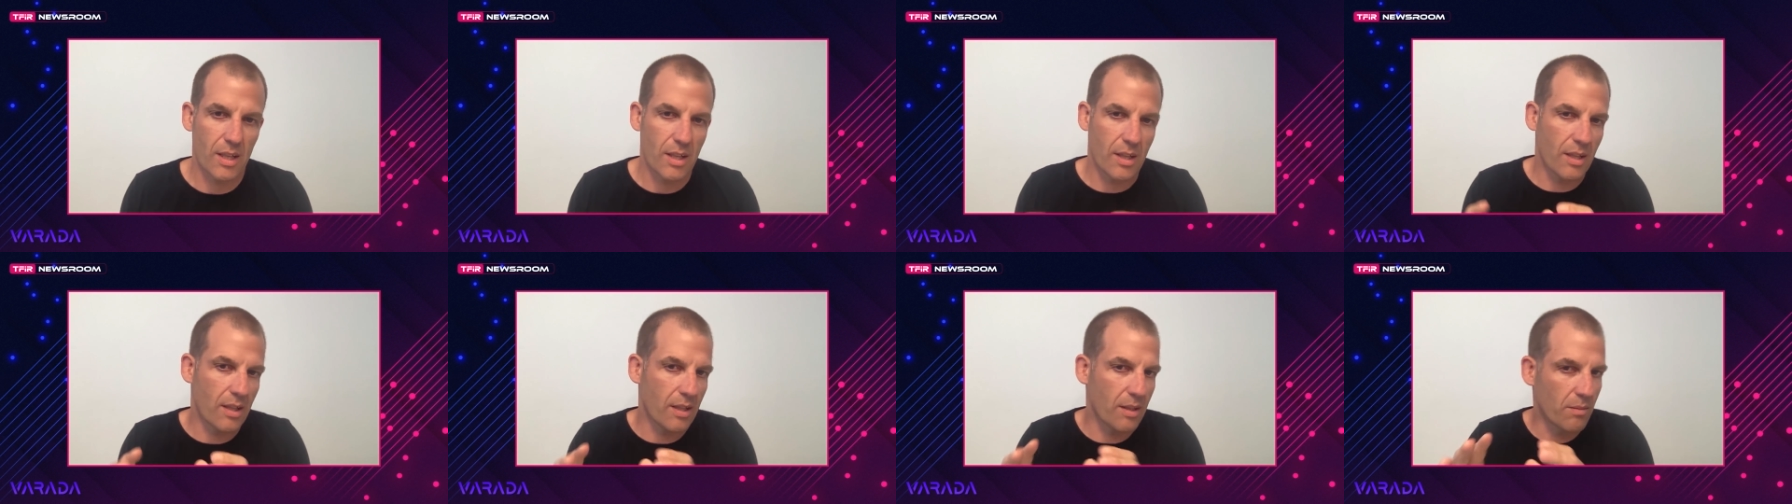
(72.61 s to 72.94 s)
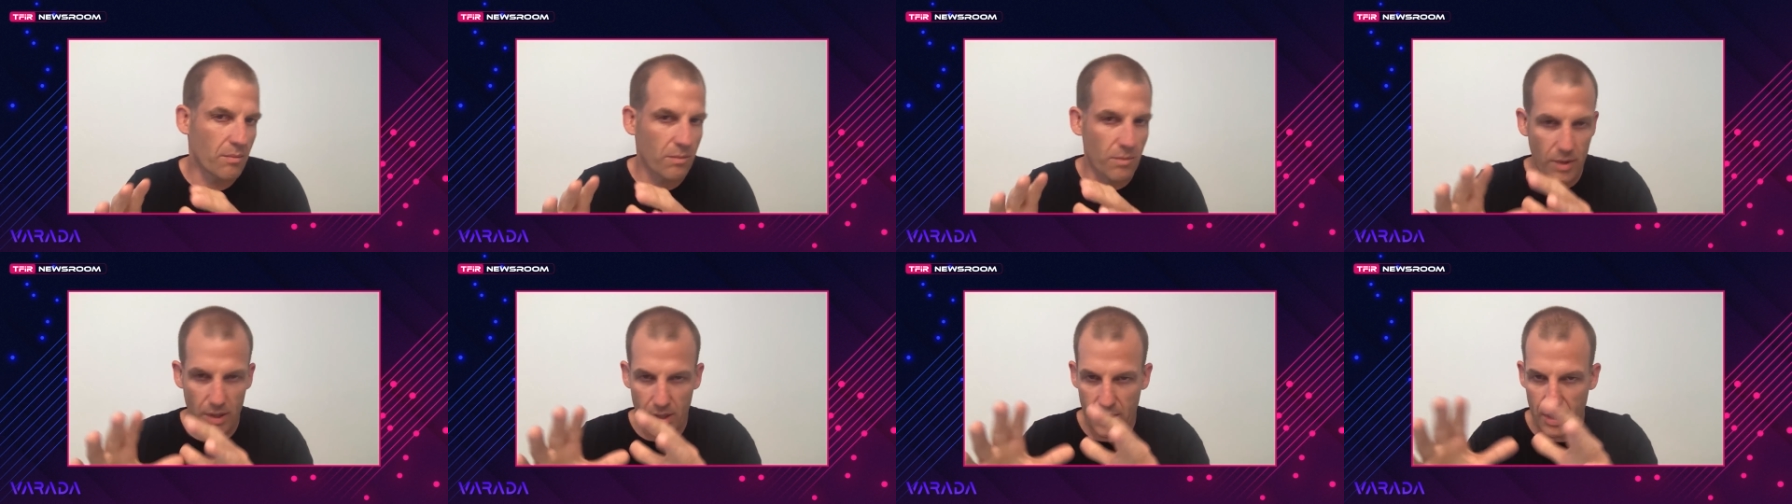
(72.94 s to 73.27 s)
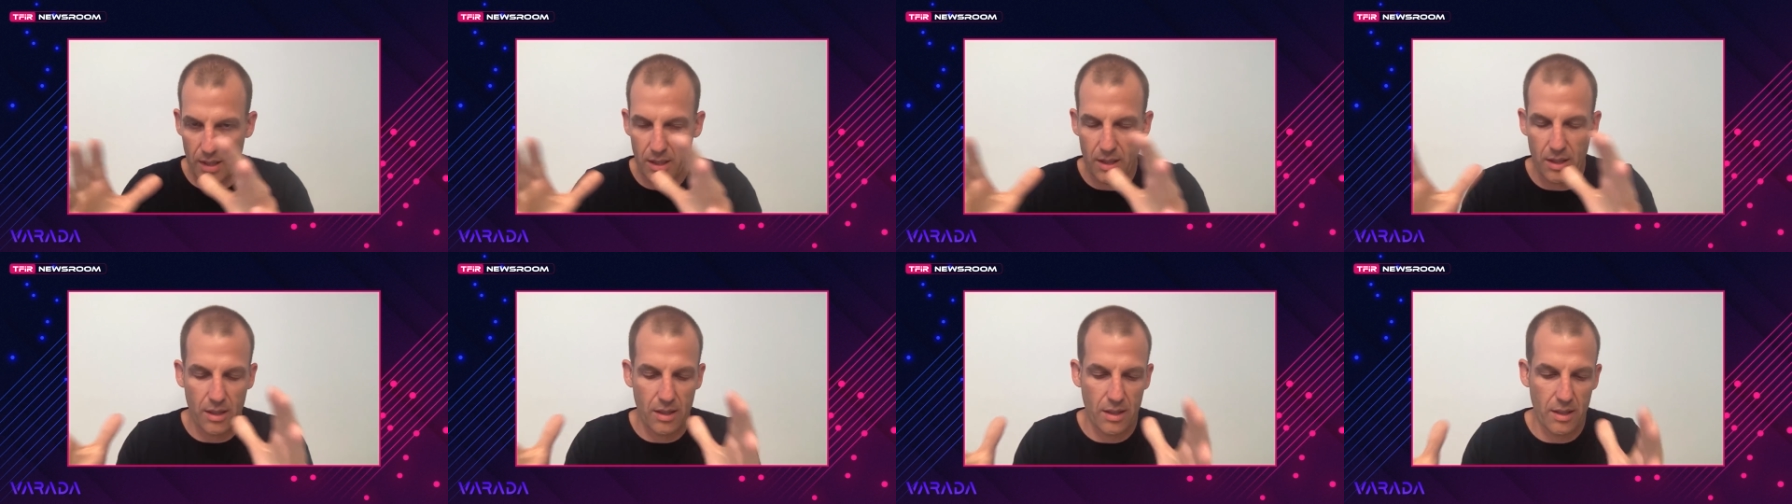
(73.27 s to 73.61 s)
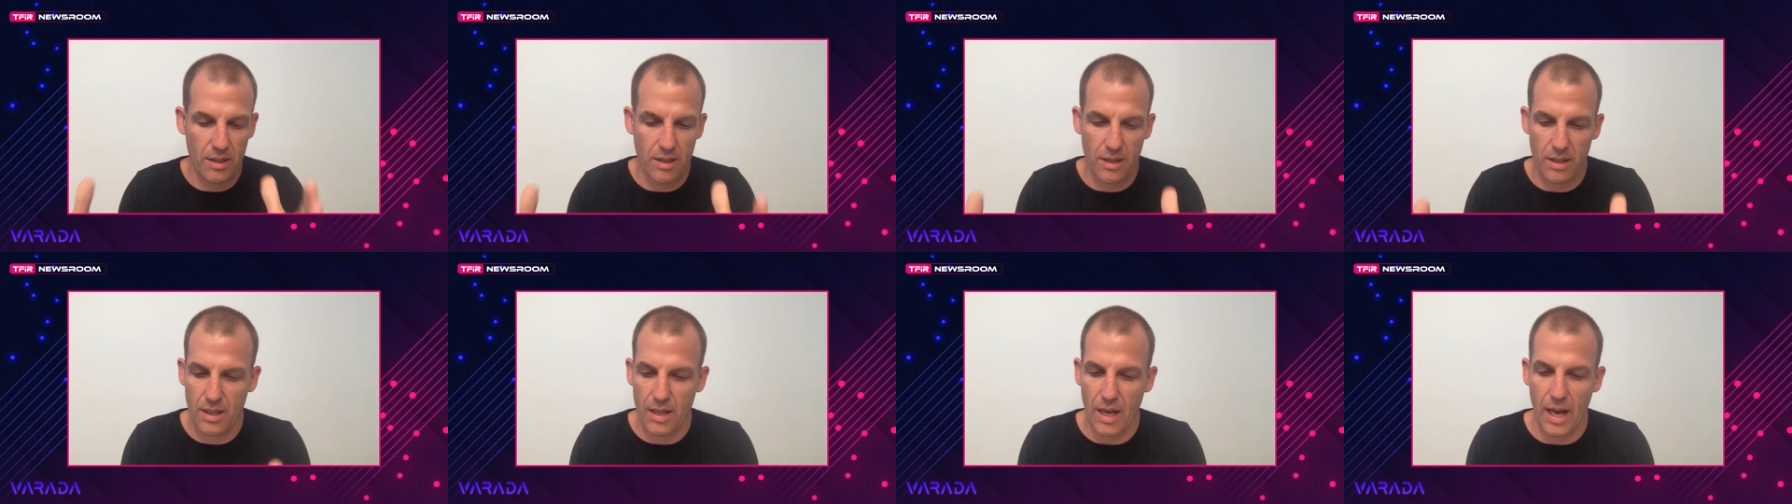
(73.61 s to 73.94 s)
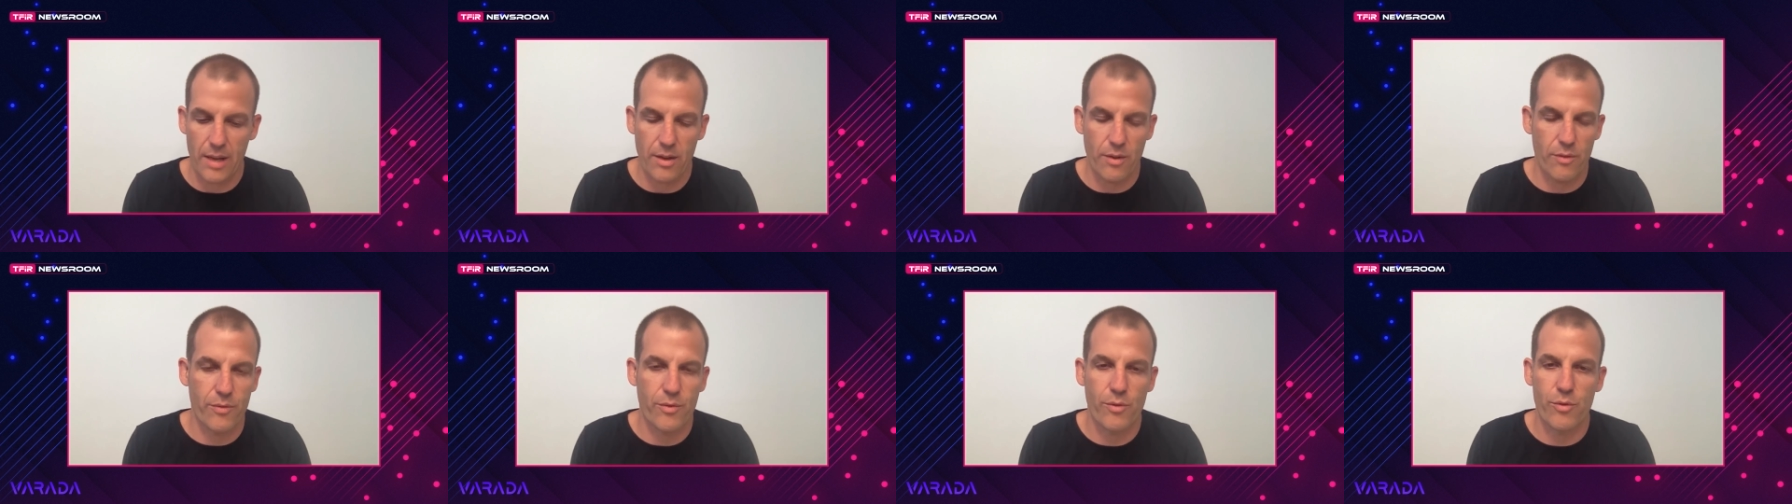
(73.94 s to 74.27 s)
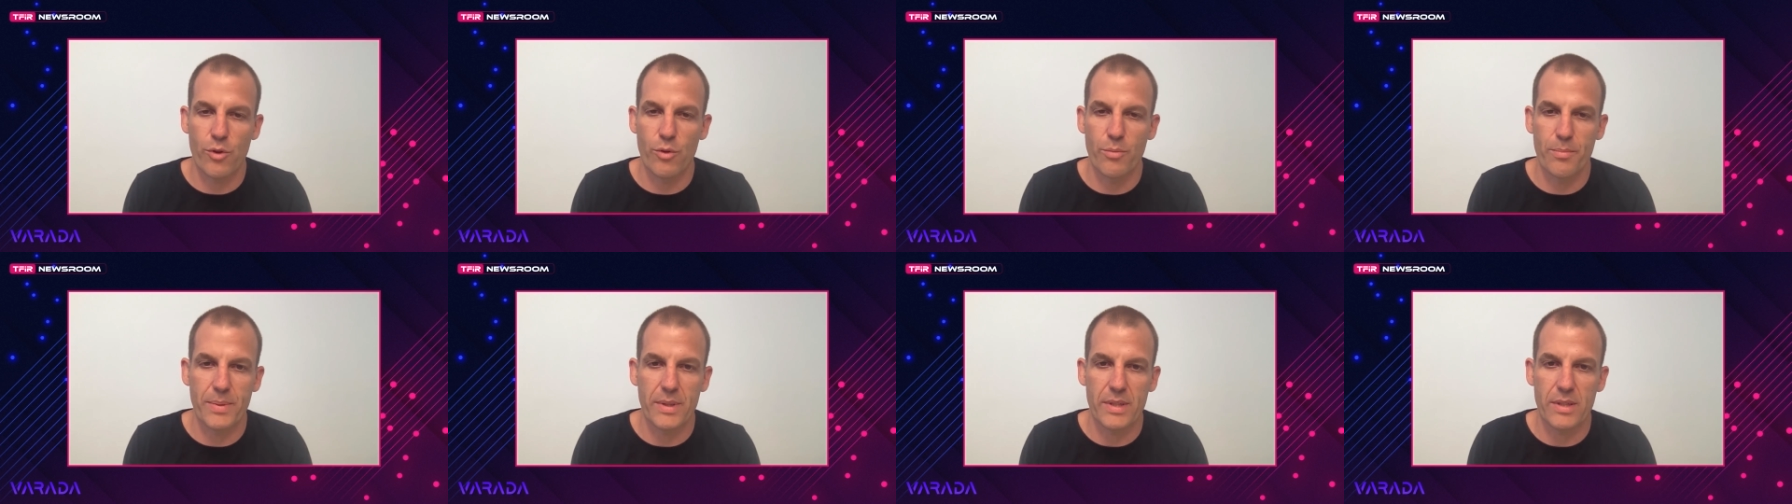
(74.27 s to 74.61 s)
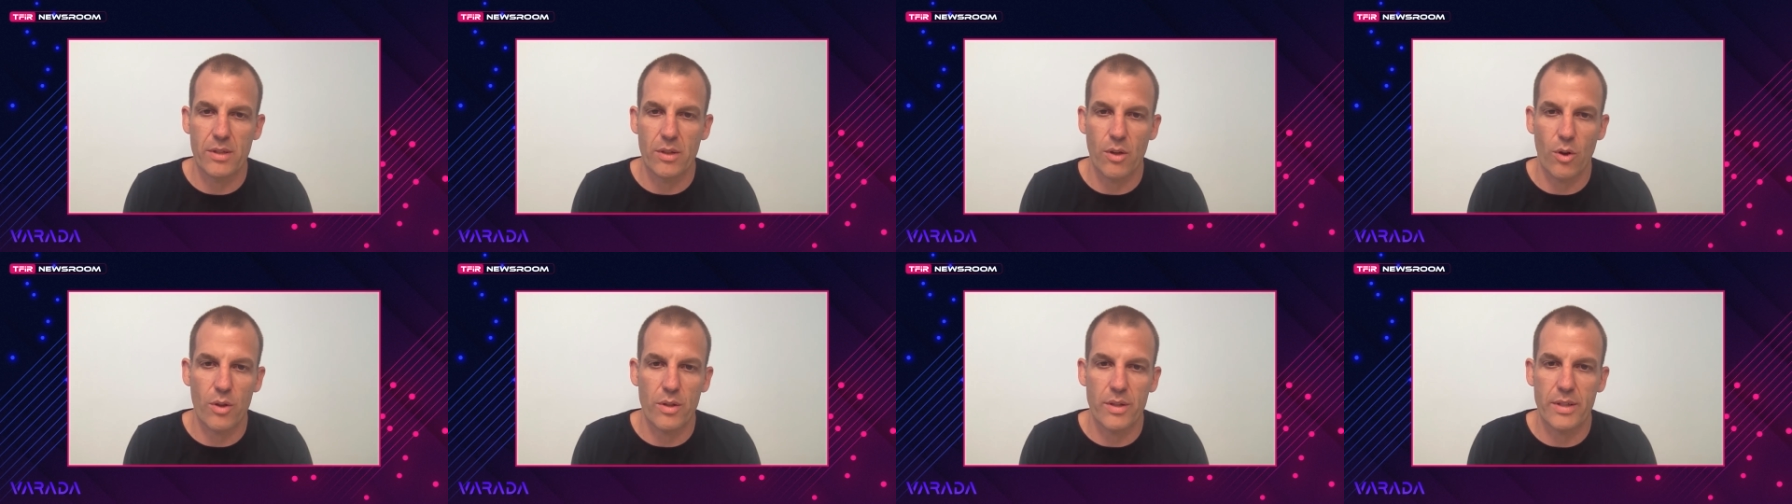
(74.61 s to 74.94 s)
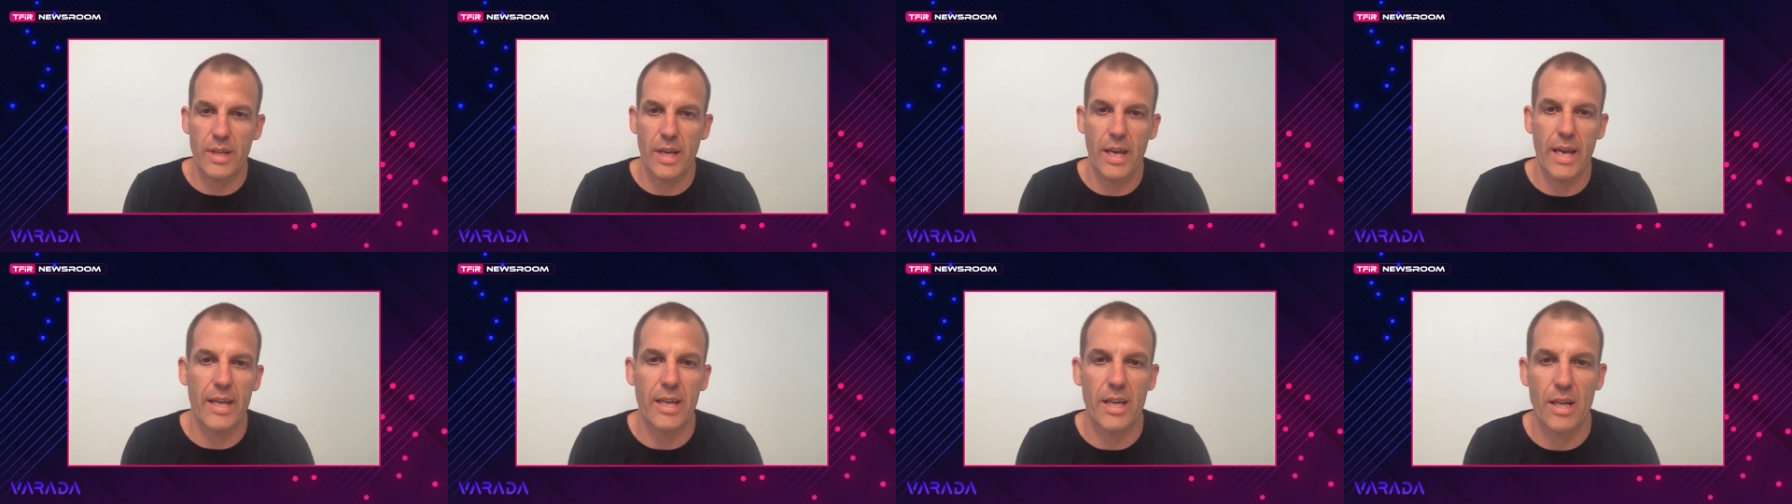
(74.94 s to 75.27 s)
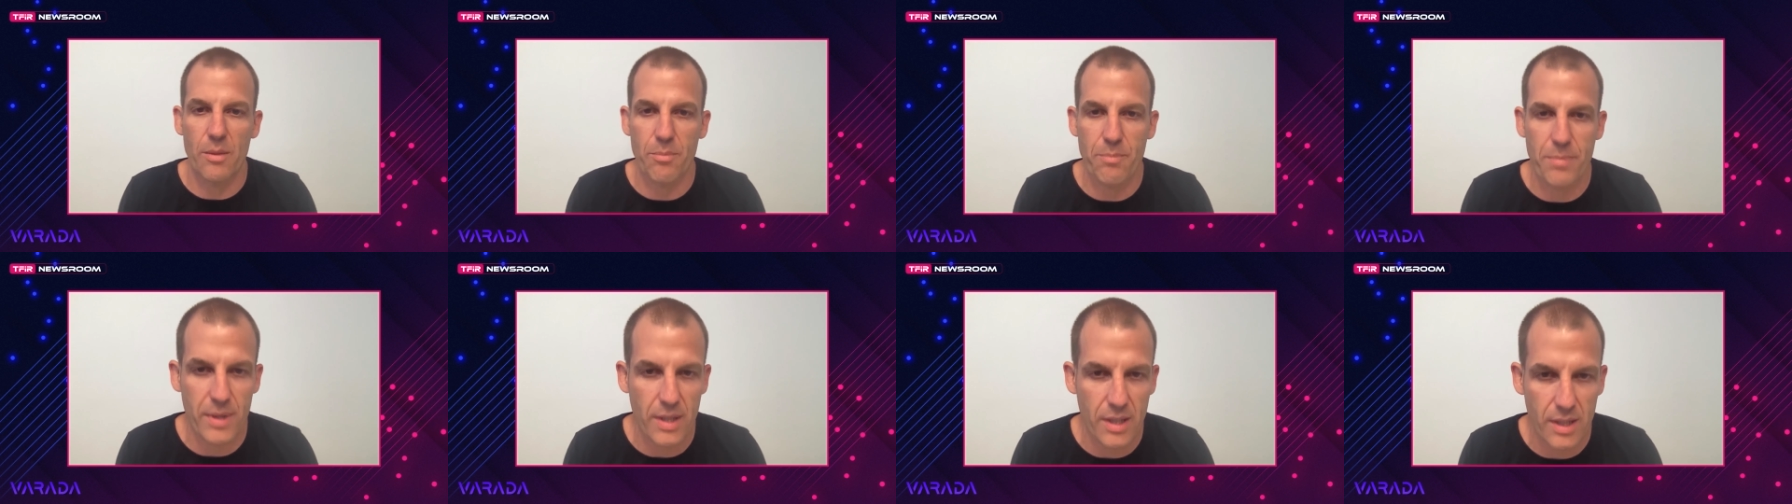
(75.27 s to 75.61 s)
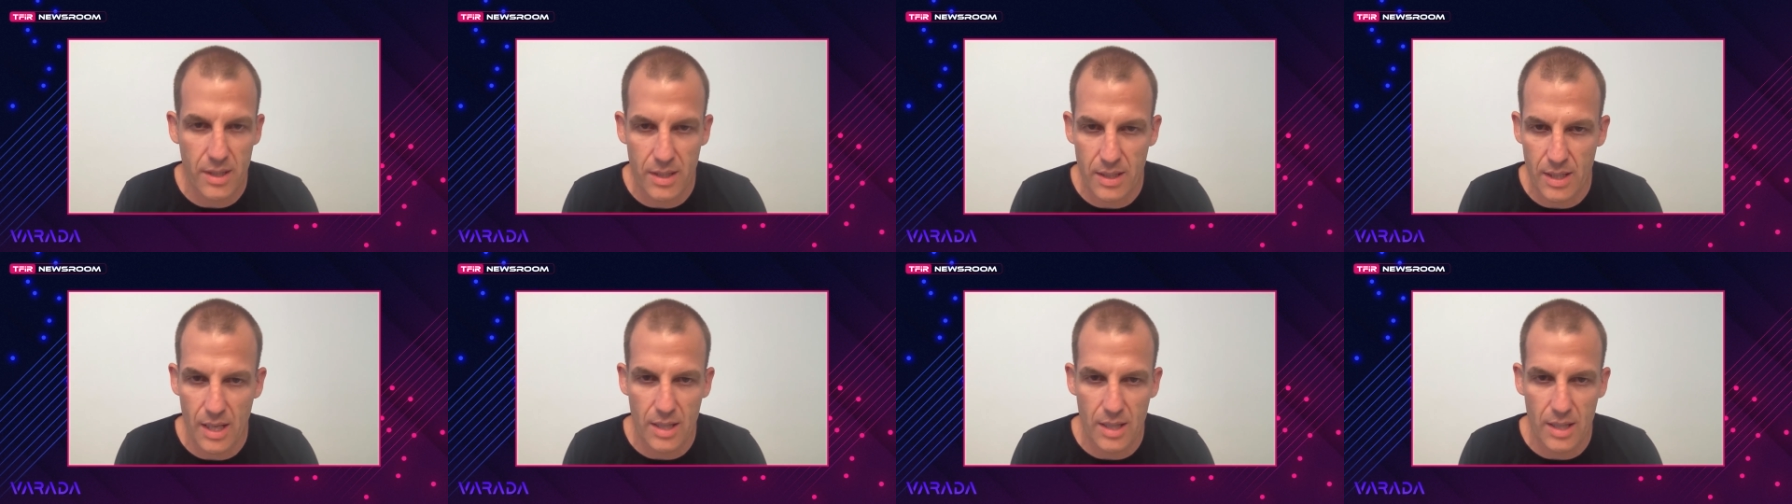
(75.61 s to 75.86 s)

And we can kind of group it all the NLP,